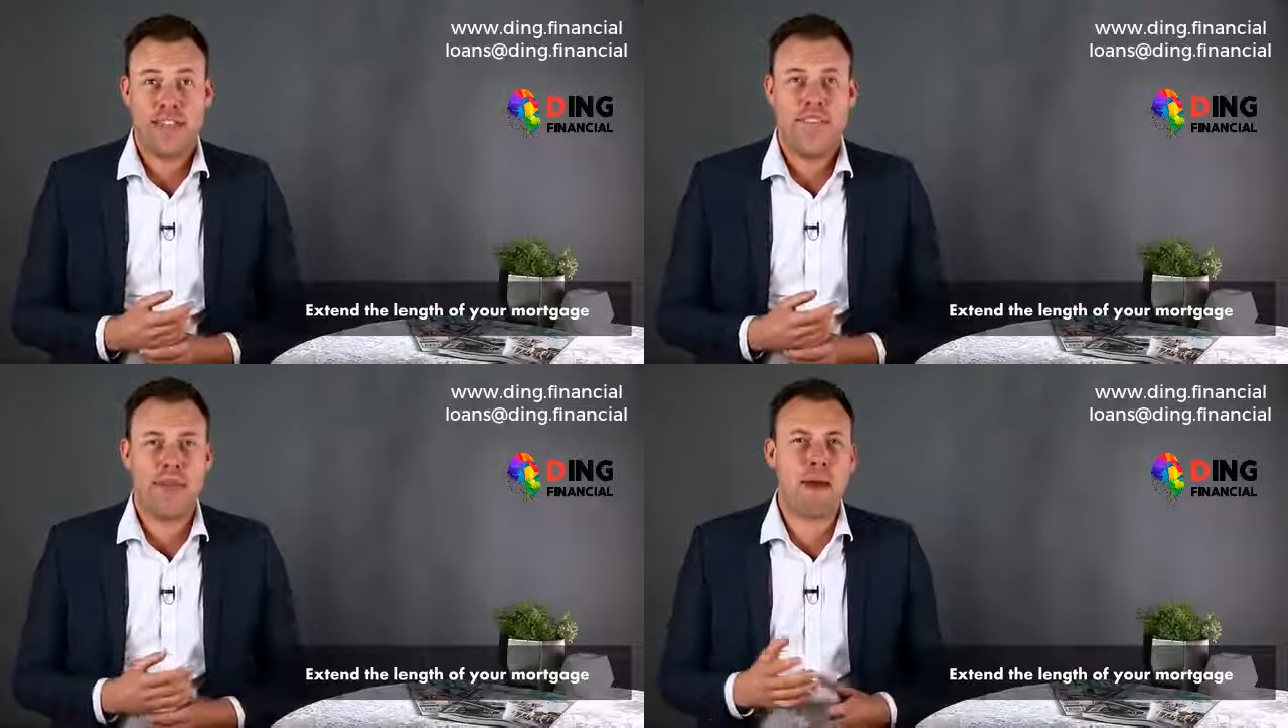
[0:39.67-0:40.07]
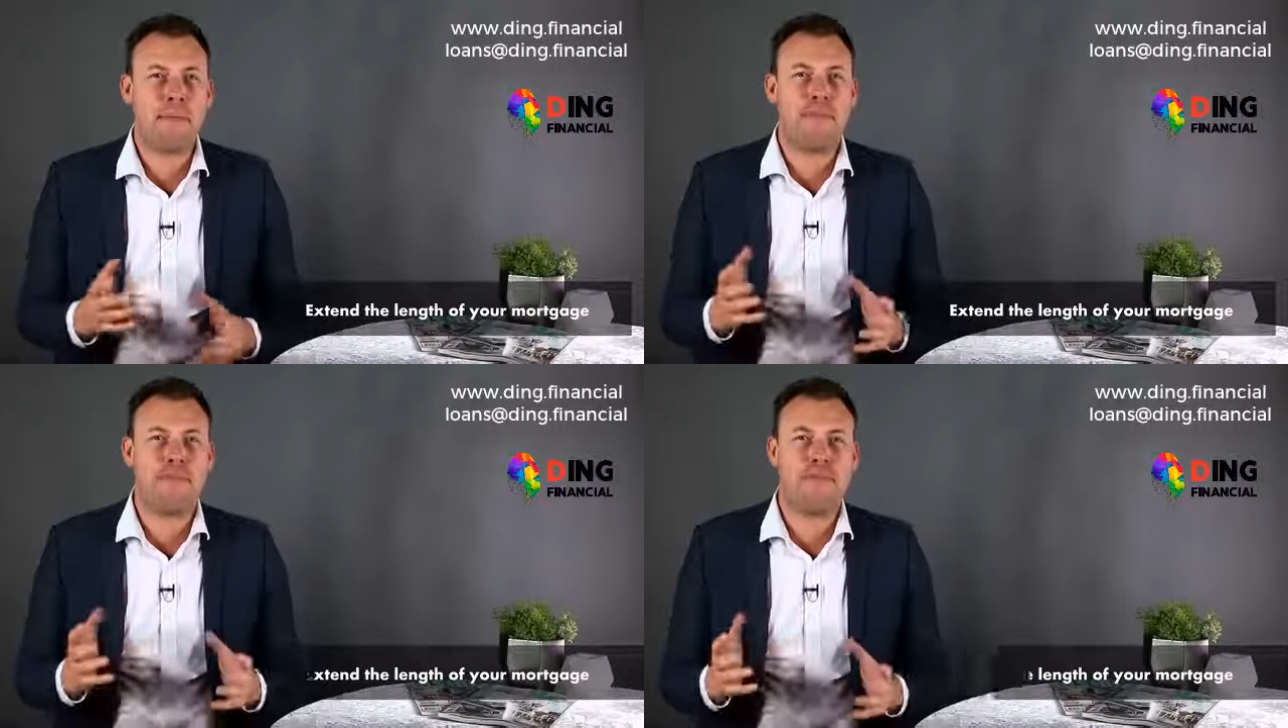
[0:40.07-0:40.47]
There may
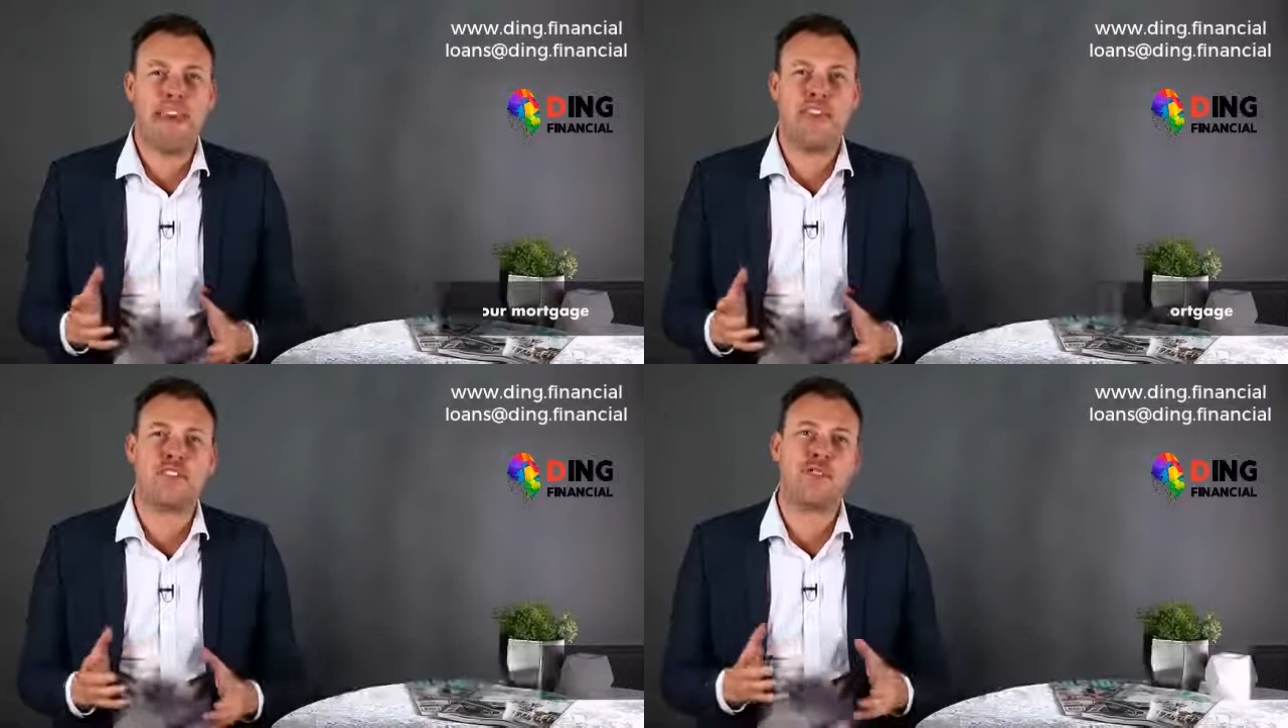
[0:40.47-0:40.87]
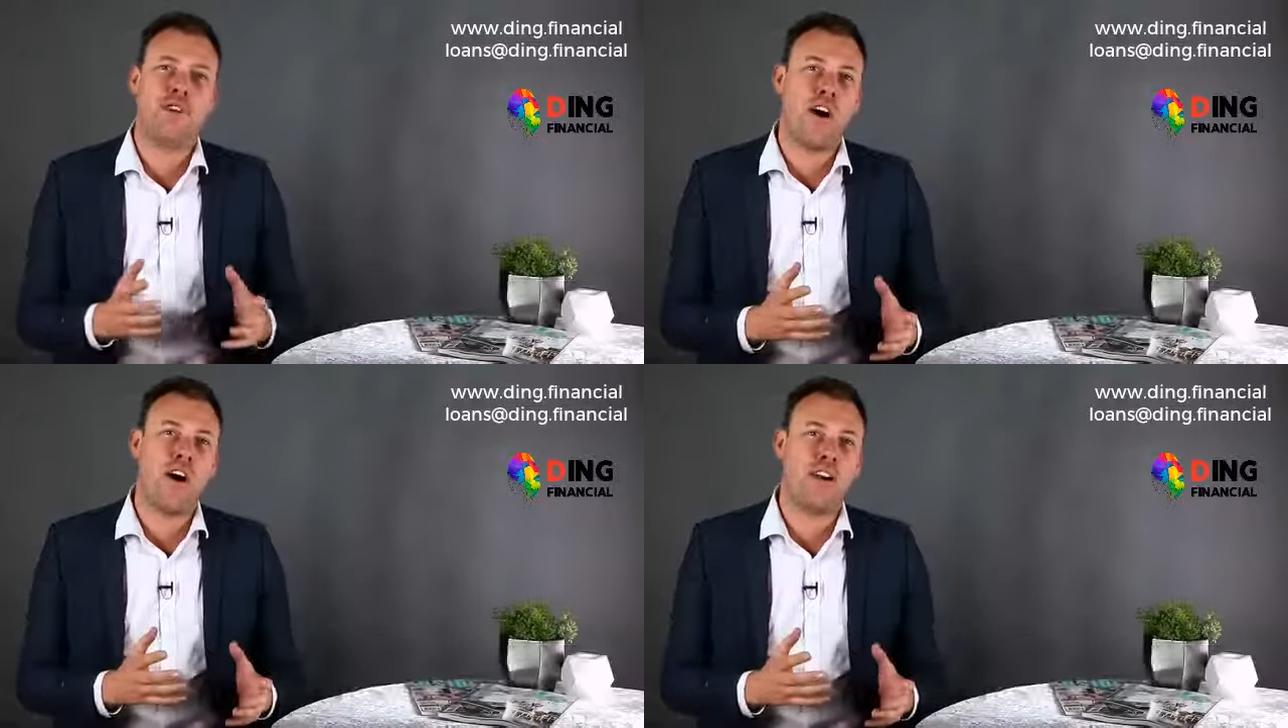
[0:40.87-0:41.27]
be fees or
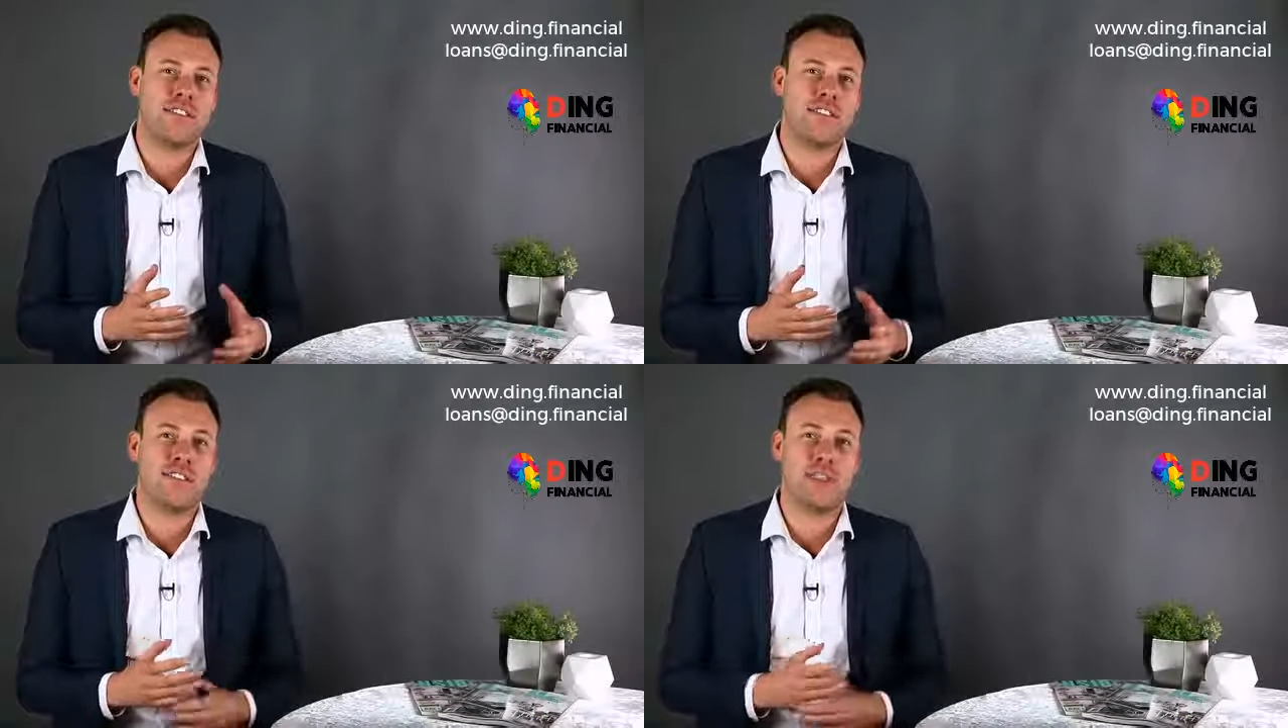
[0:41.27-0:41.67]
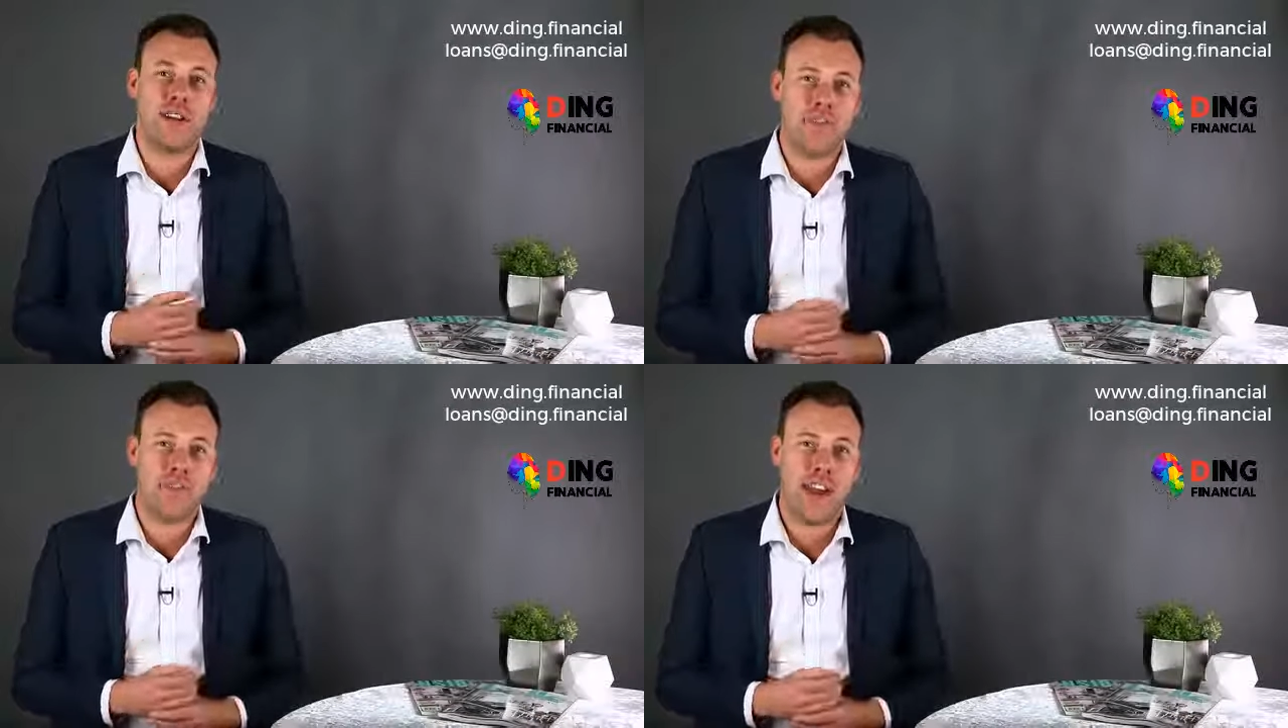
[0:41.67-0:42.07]
costs to
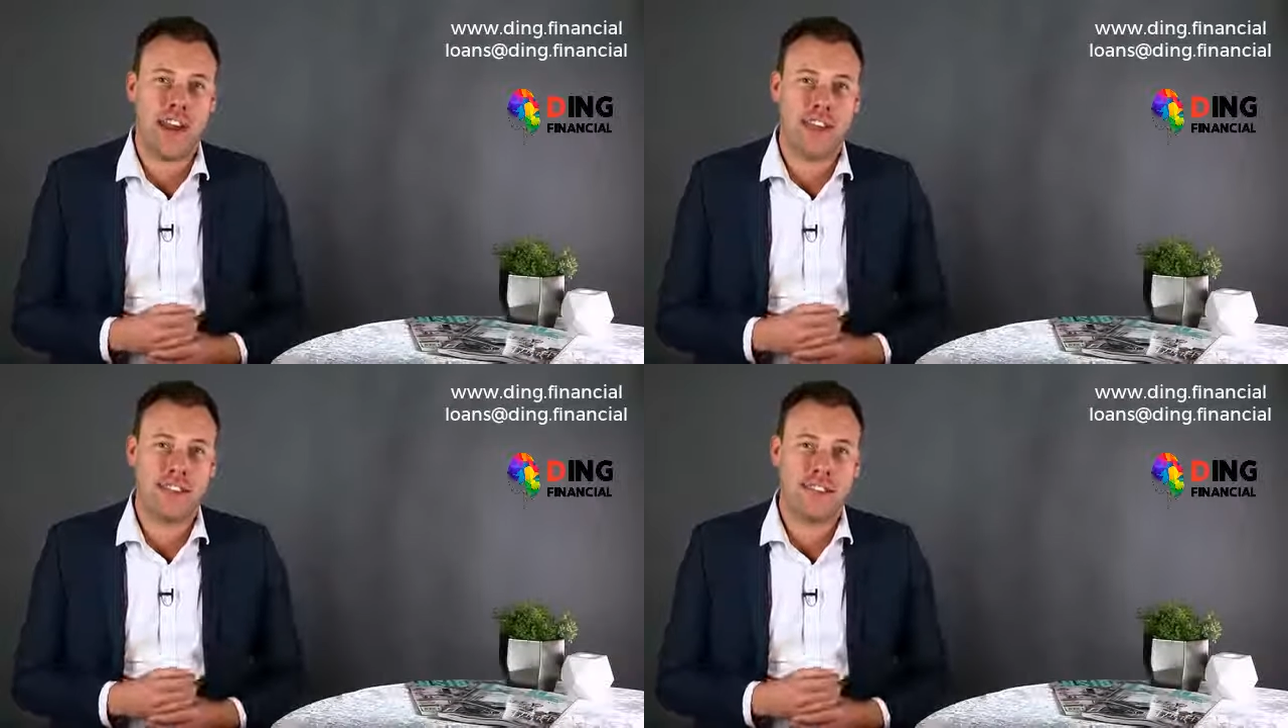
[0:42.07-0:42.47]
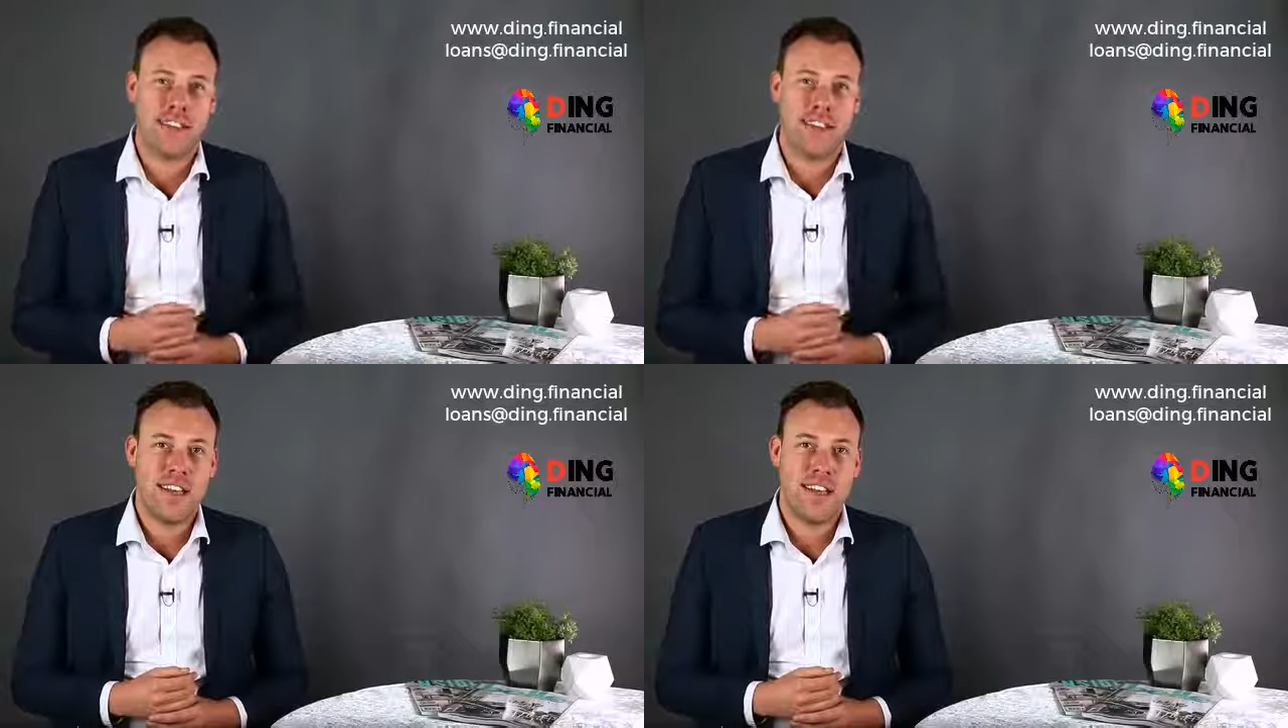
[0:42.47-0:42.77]
refinance.